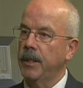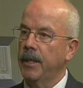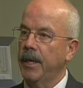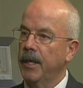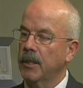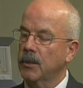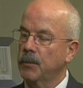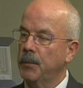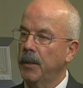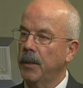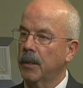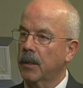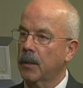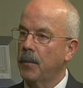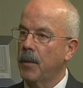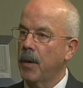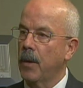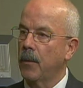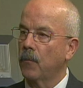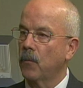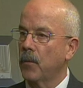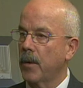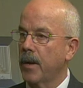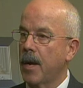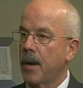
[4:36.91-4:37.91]
and asked me to come
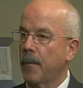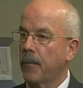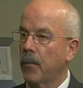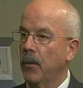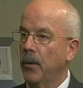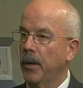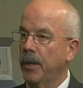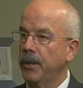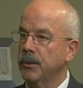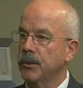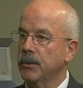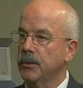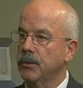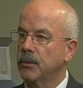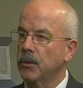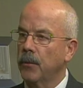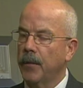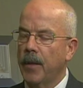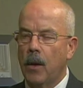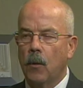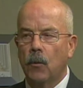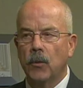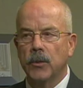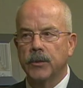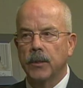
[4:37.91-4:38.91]
out and run operations. So
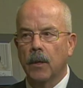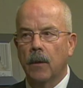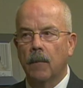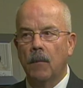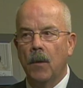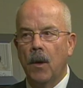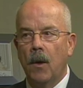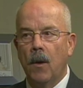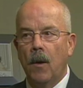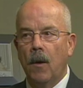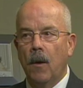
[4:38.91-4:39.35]
that was a